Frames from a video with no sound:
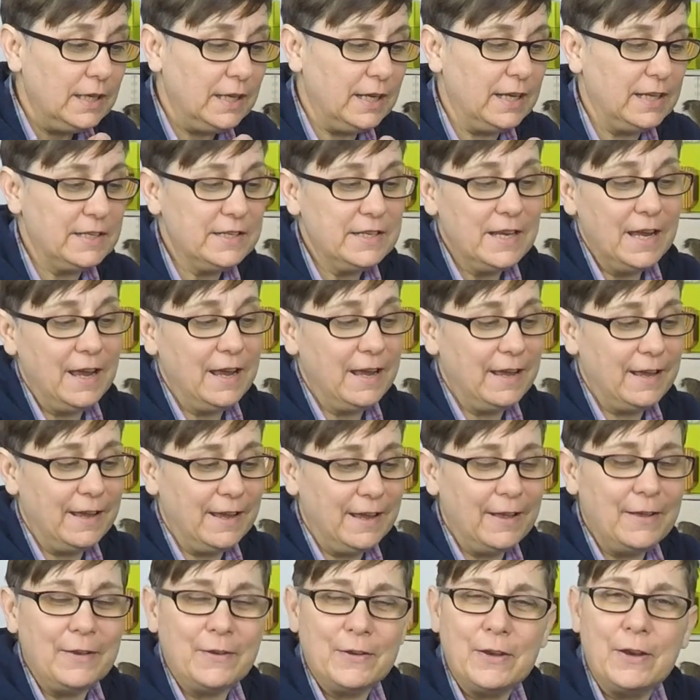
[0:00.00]

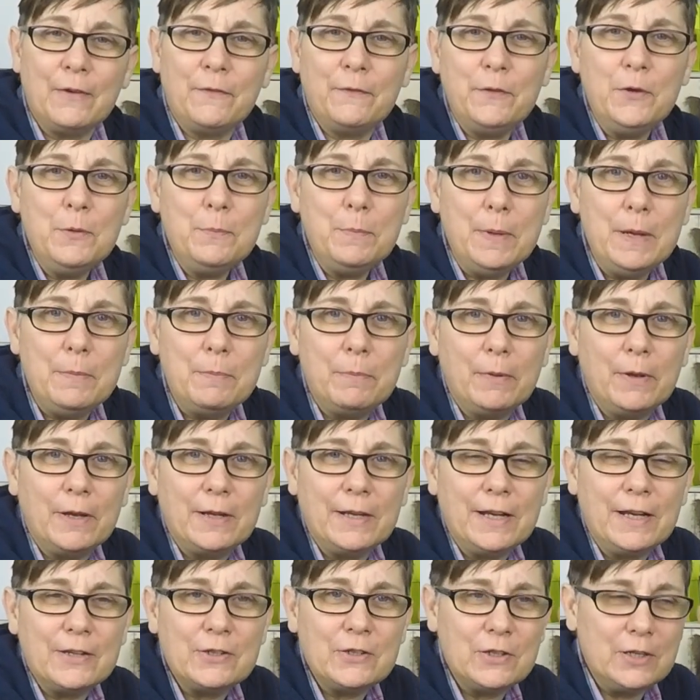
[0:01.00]
Yeah, a few people
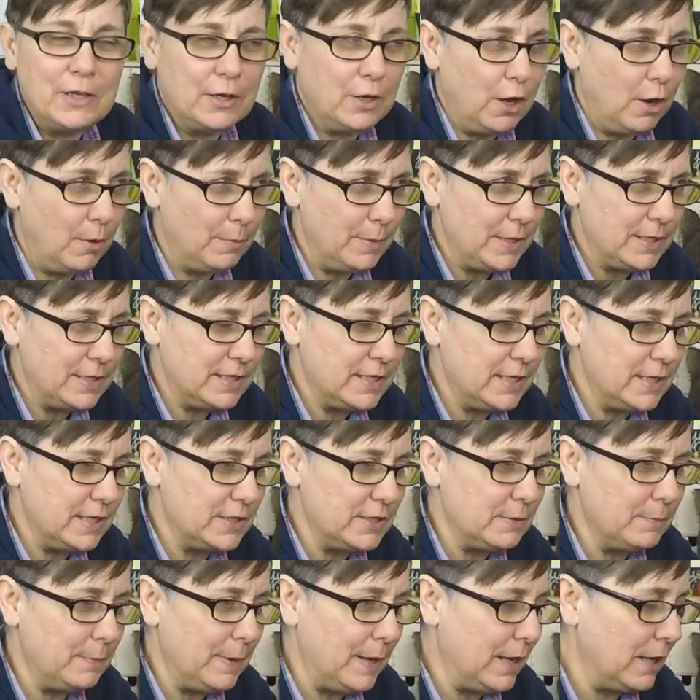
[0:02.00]
had actually
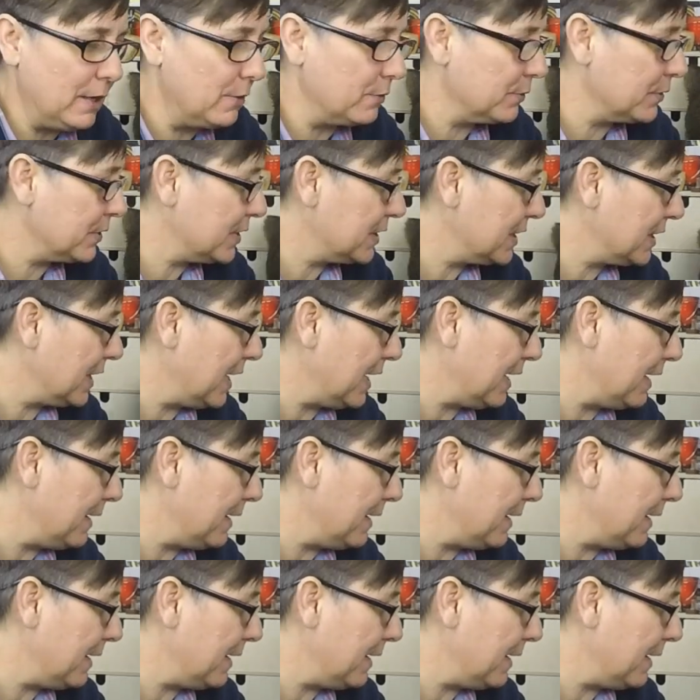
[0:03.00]
commented about